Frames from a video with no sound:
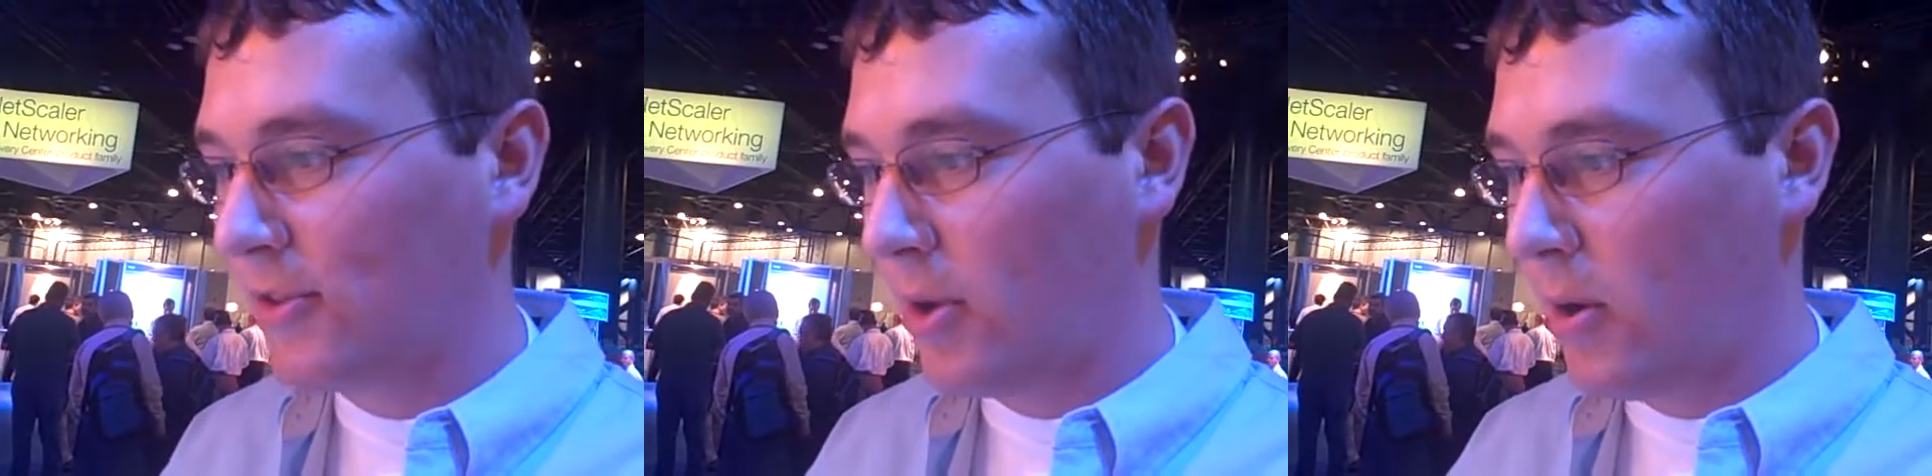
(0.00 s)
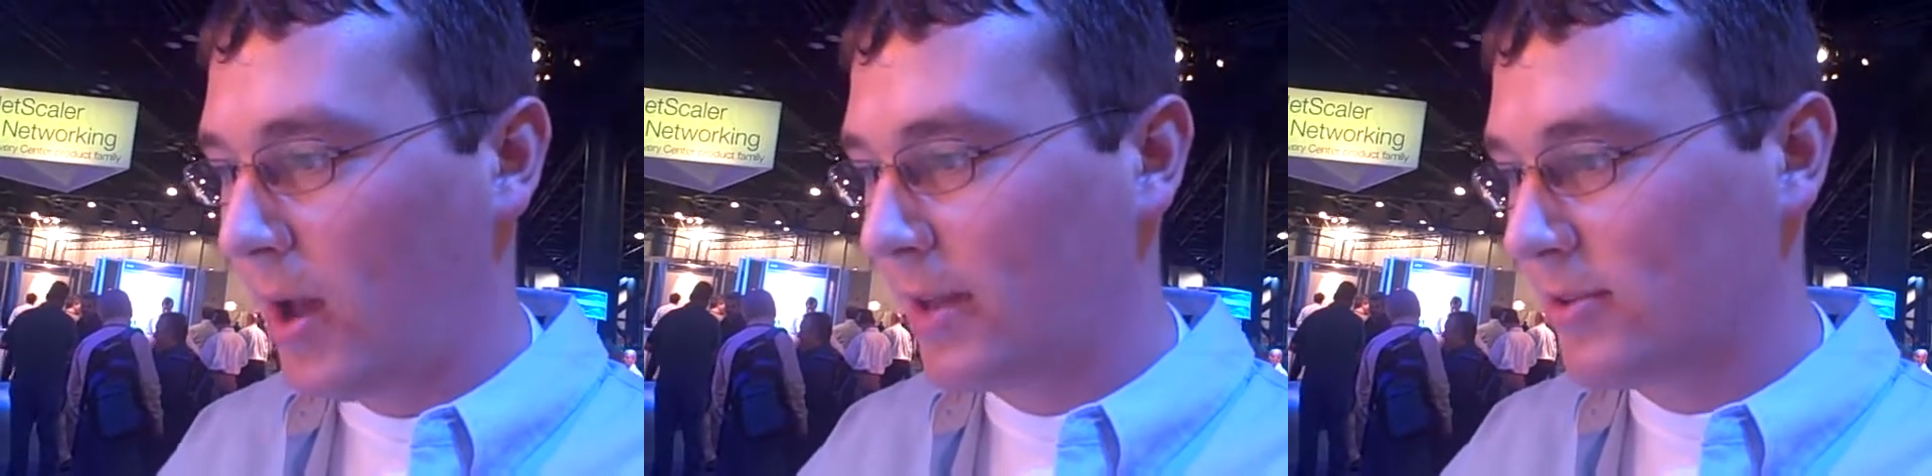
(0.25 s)

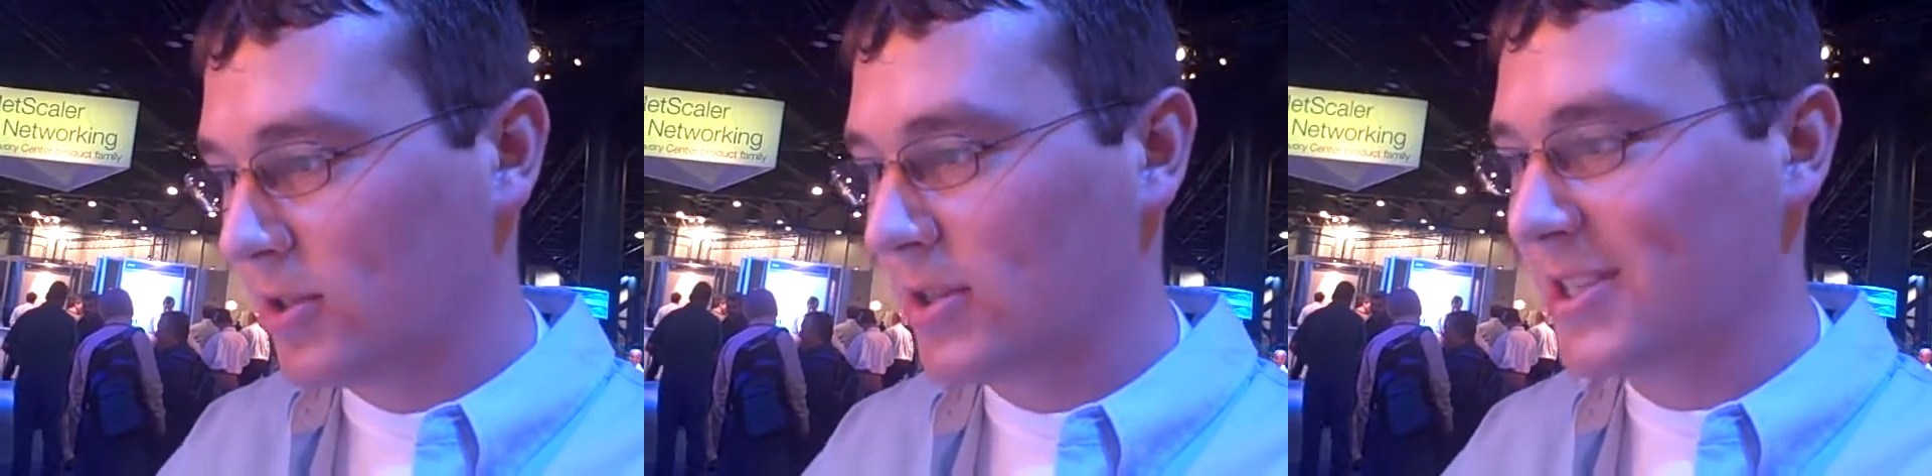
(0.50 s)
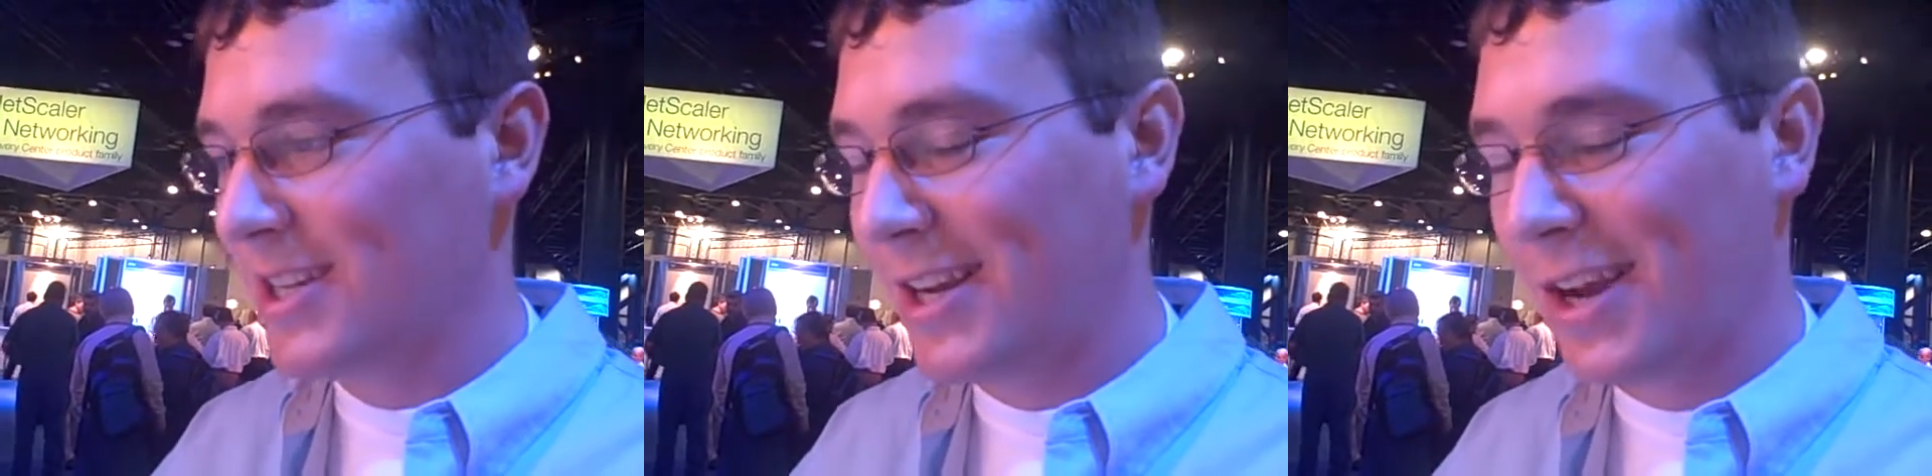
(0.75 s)
so as you
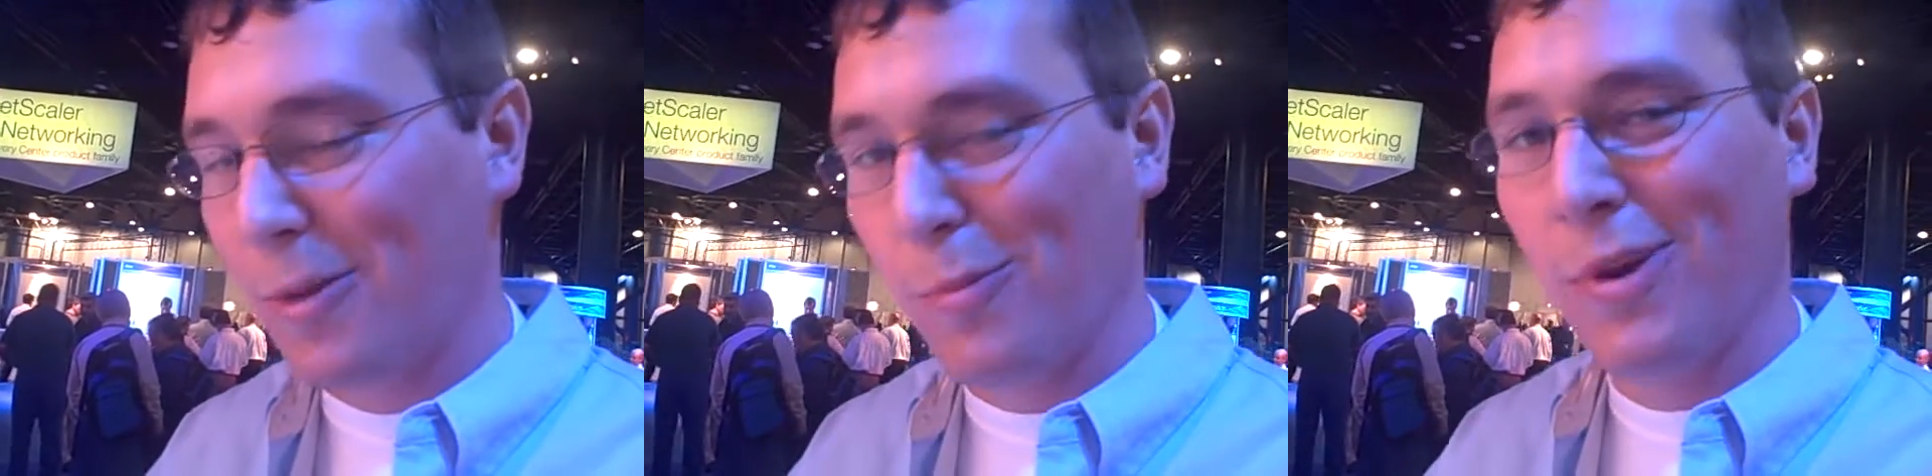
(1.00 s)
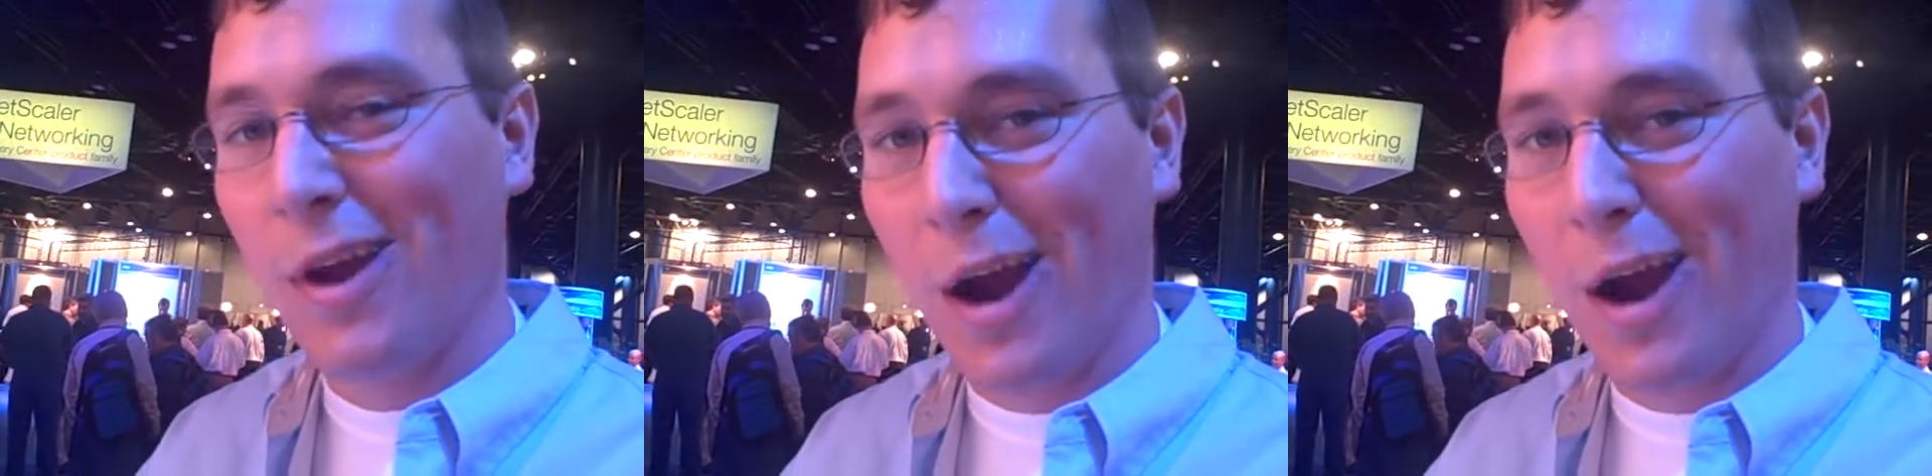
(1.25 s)
can see, our,